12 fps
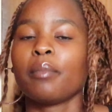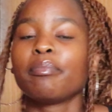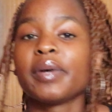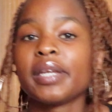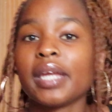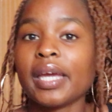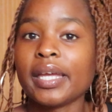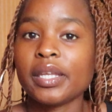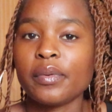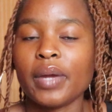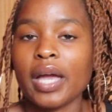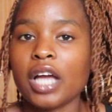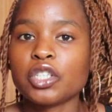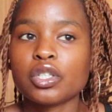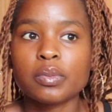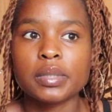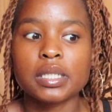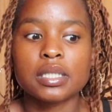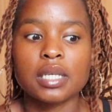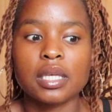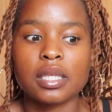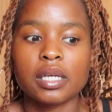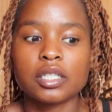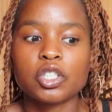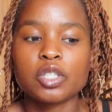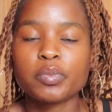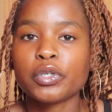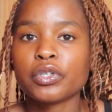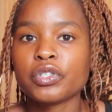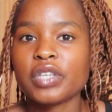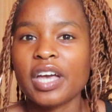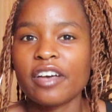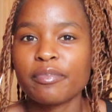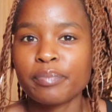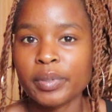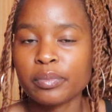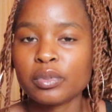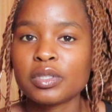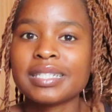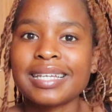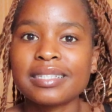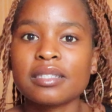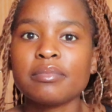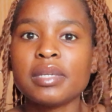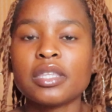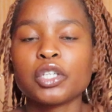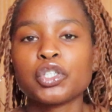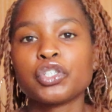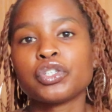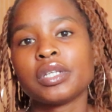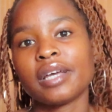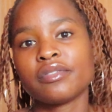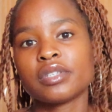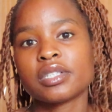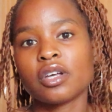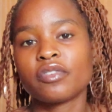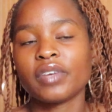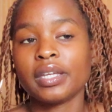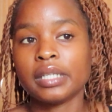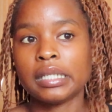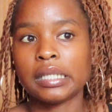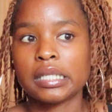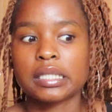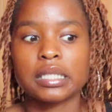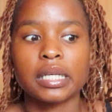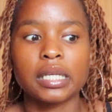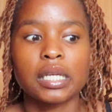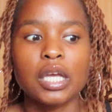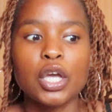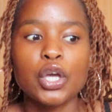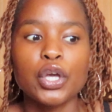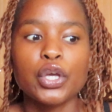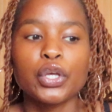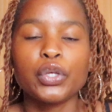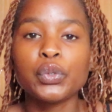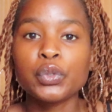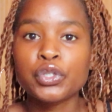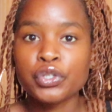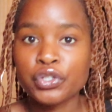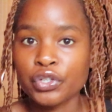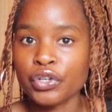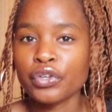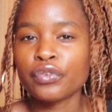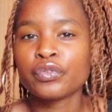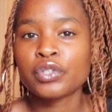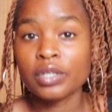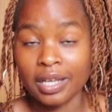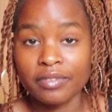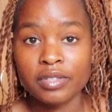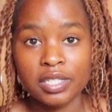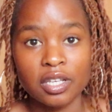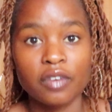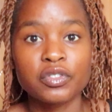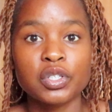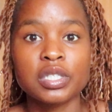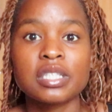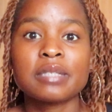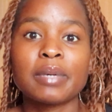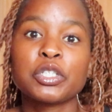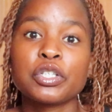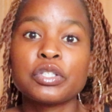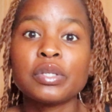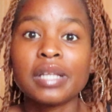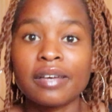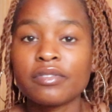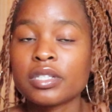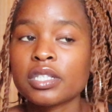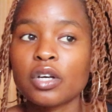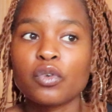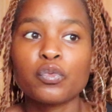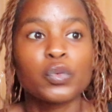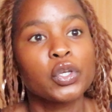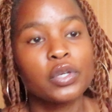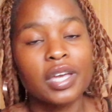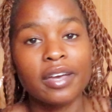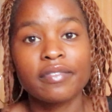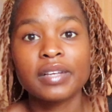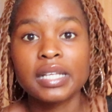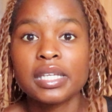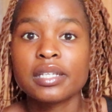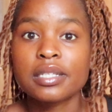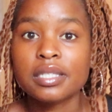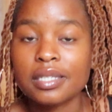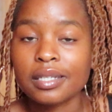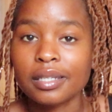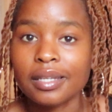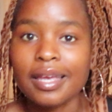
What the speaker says: But anyway, I just want to say that just because you have pimples, it doesn't mean that you should love yourself any less. Like, you deserve to love yourself just as much as you love yourself when you have clear skin.